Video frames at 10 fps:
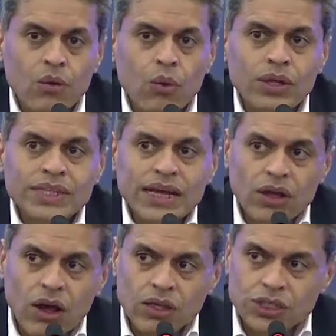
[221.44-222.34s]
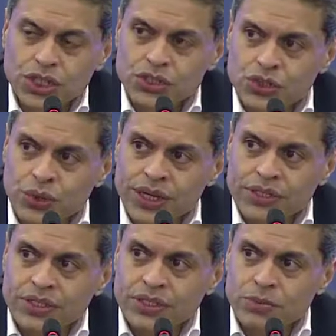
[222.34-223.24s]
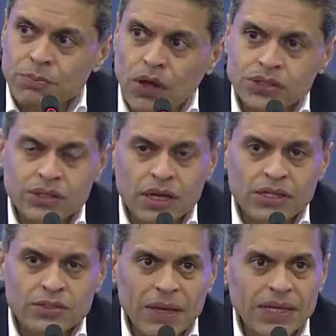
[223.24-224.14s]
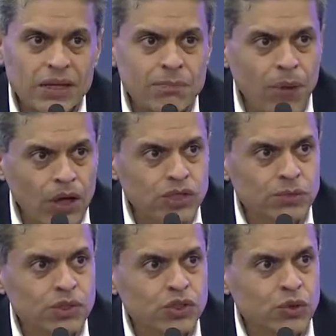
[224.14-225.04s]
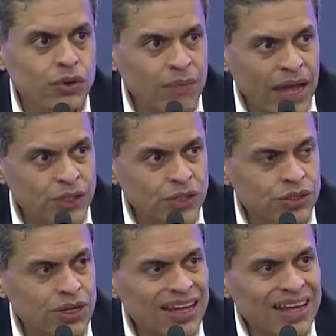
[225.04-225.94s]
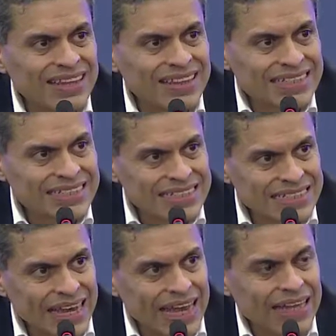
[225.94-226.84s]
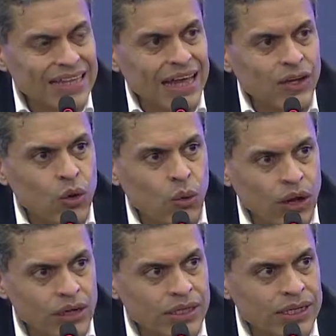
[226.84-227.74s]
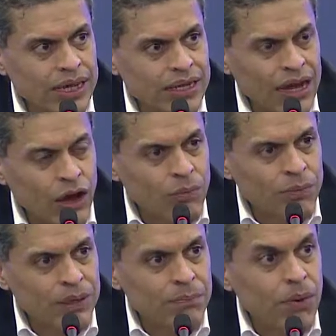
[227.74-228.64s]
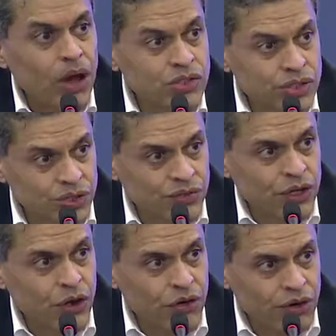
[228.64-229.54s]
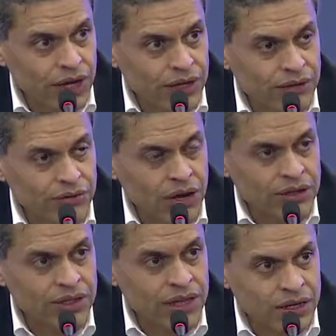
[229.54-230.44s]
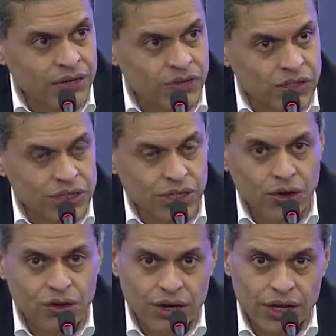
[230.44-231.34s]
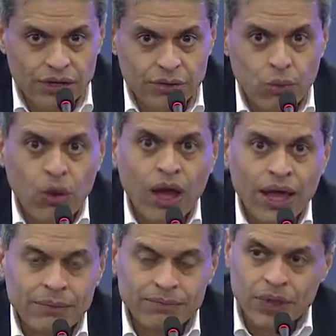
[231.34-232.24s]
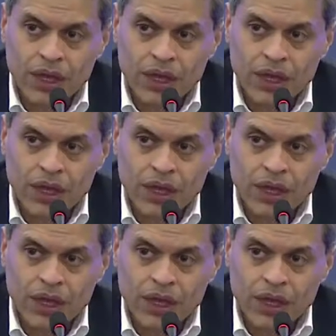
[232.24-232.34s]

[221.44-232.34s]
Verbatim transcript: What technology is doing is it is, possi- it is making it possible to imagine that scale and quality can now be positively correlated rather than inversely correlated. Why?